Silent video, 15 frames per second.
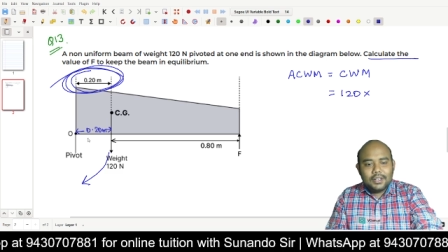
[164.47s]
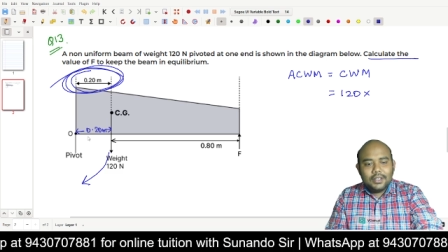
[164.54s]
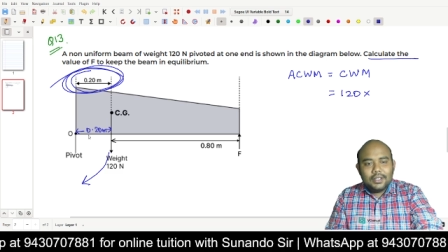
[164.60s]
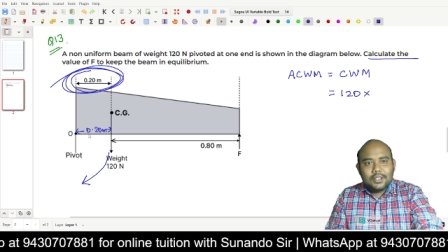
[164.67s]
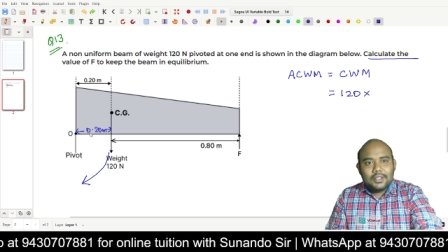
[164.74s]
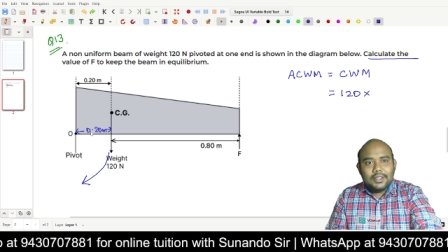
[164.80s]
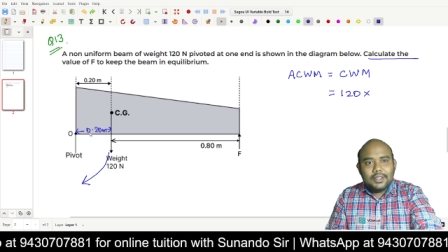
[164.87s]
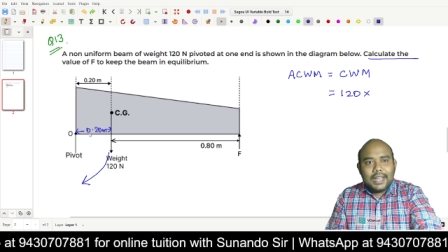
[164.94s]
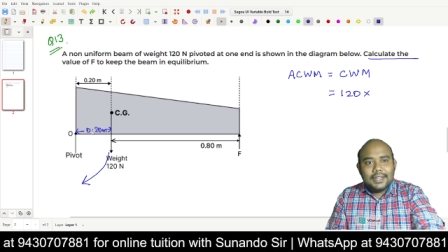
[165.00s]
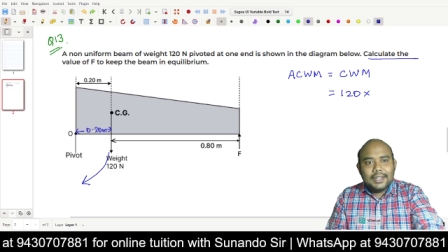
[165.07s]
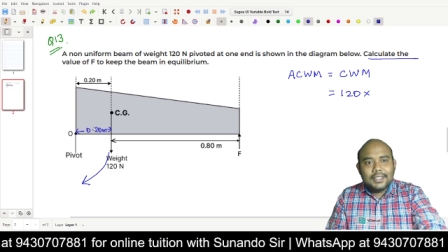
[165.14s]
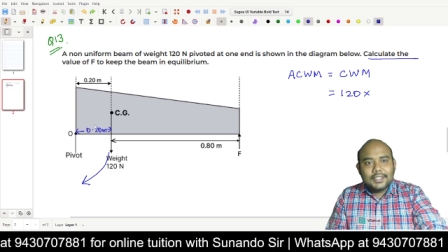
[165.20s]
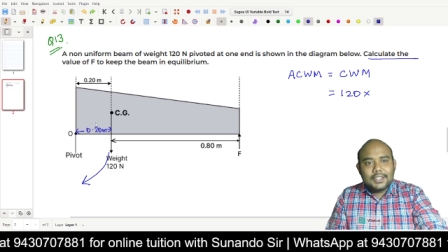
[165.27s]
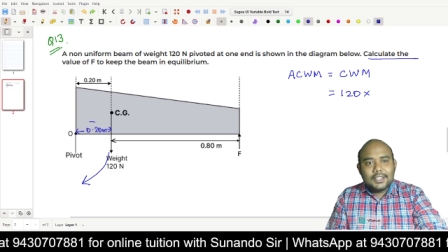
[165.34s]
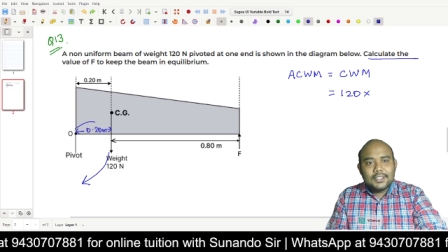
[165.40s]
So that
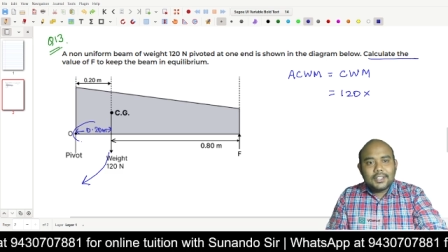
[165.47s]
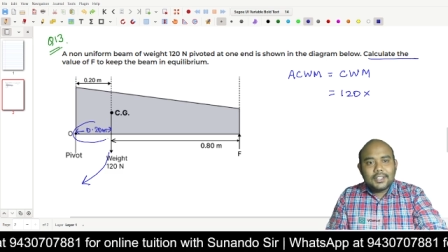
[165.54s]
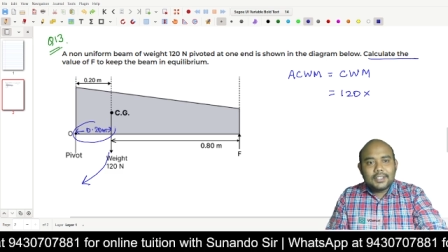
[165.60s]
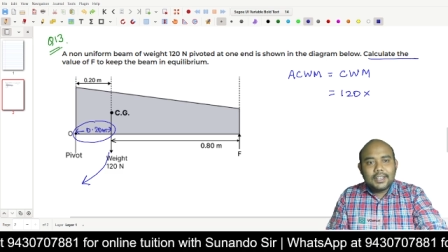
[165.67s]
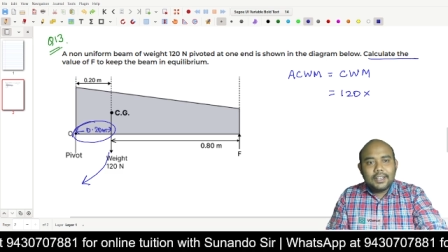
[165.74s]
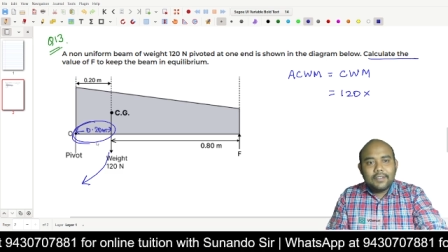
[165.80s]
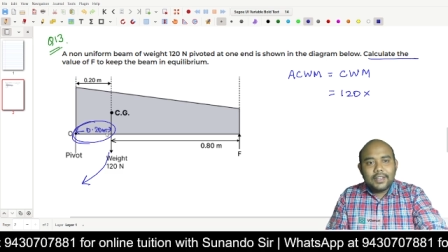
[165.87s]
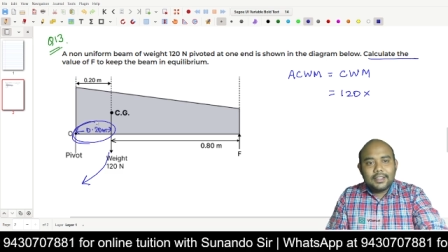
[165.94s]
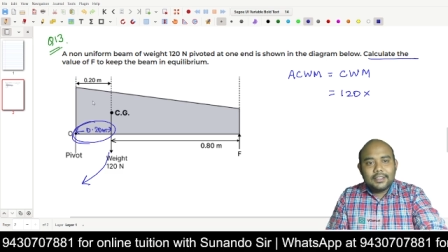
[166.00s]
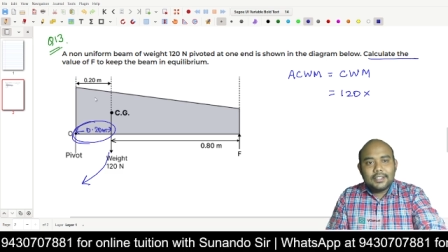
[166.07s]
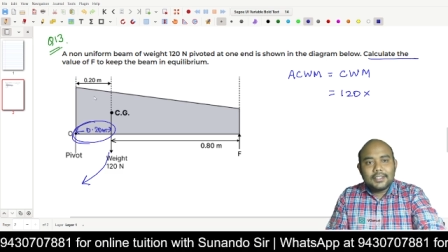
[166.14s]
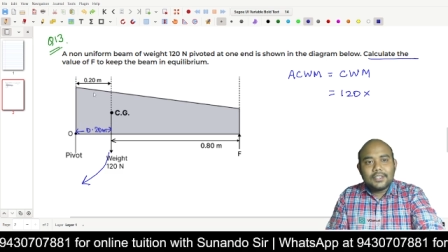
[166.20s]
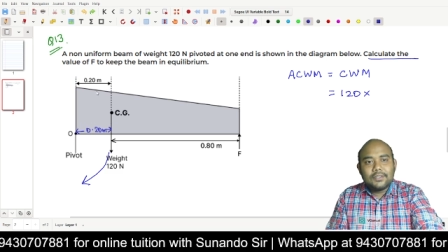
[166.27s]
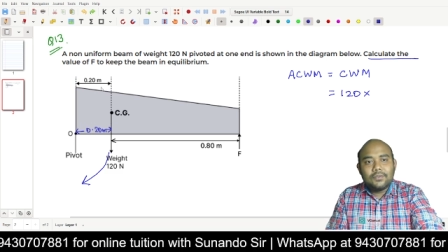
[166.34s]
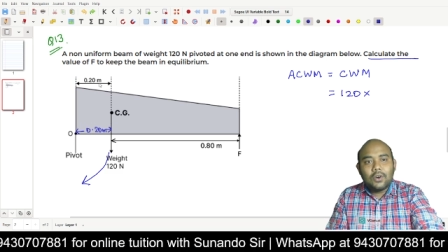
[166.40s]
distance is given. This
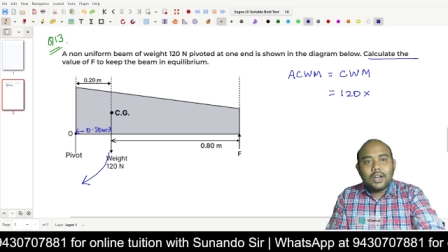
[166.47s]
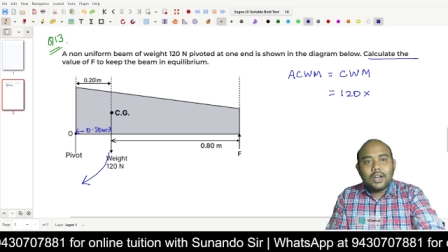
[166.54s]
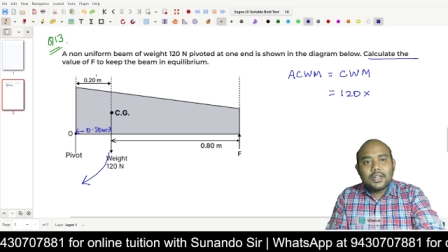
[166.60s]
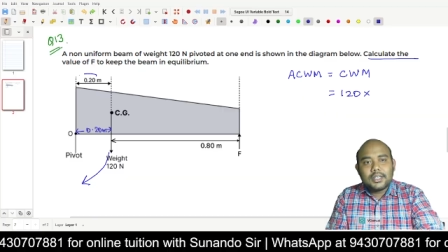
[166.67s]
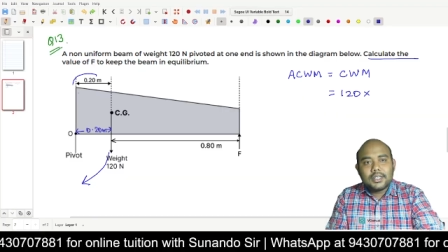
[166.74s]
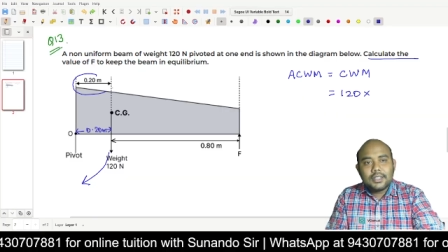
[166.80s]
is what?